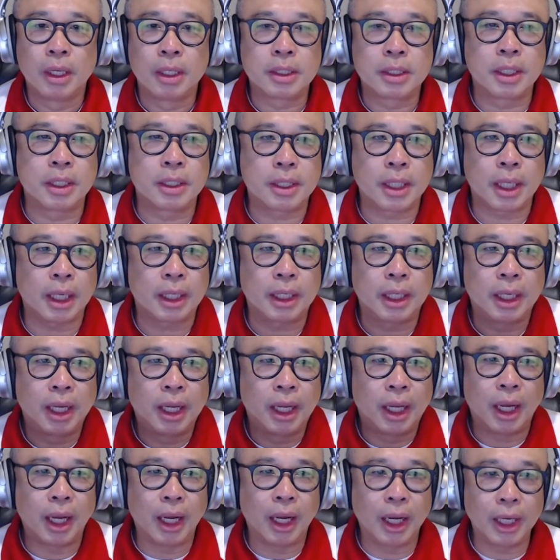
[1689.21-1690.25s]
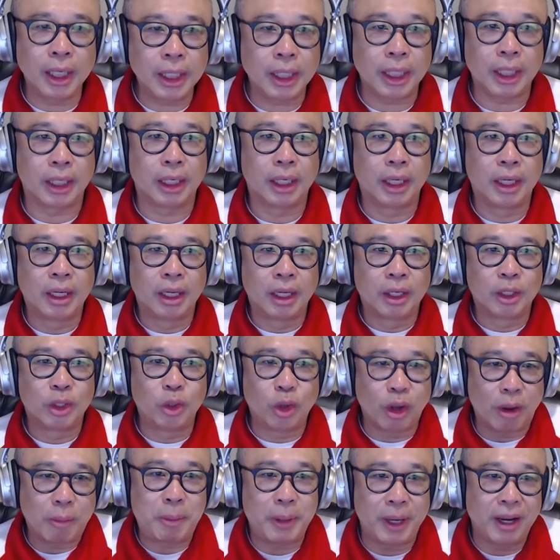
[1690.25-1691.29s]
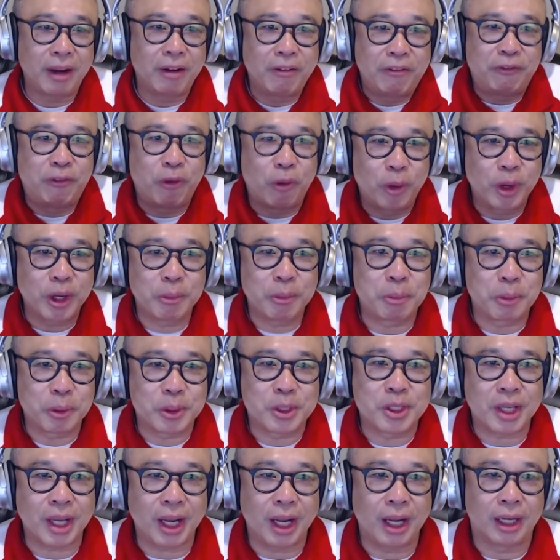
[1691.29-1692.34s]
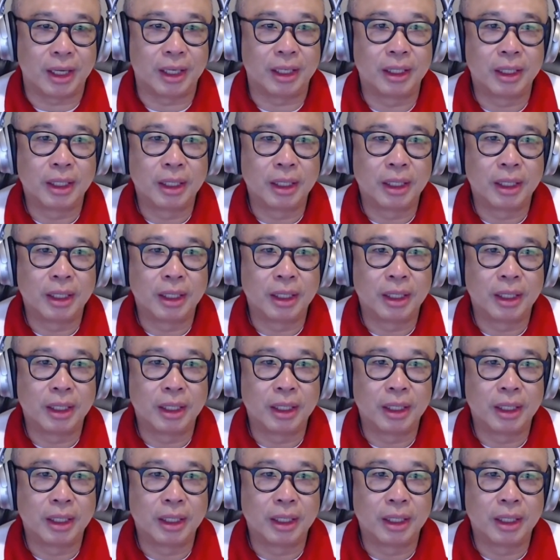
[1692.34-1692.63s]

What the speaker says: She said, honey, you are paying 40%.